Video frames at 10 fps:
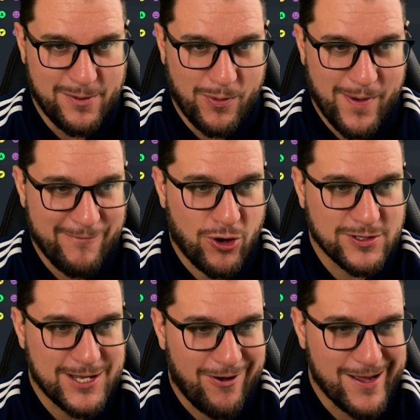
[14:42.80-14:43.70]
but we haven't
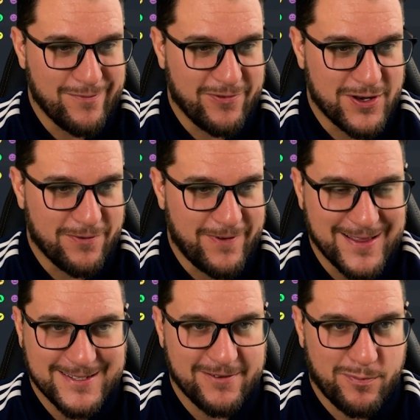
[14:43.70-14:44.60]
got time for
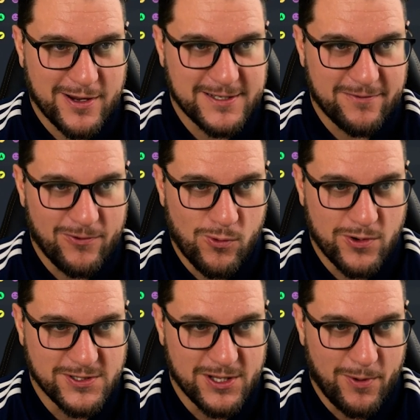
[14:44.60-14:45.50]
defensive pressing
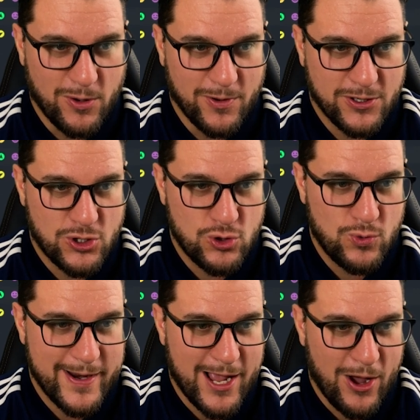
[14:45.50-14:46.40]
forwards at the moment. Do
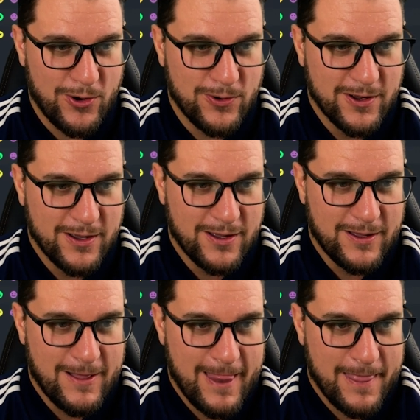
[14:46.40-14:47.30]
we go
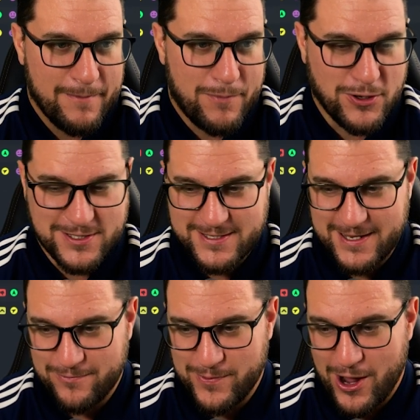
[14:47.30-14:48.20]

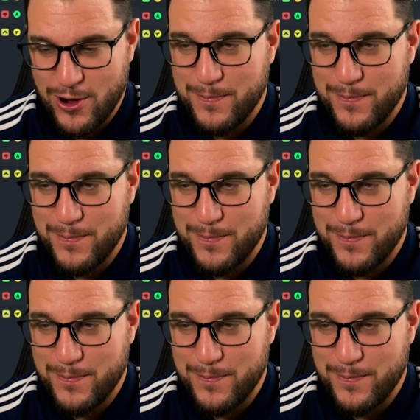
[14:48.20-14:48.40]
positive? We go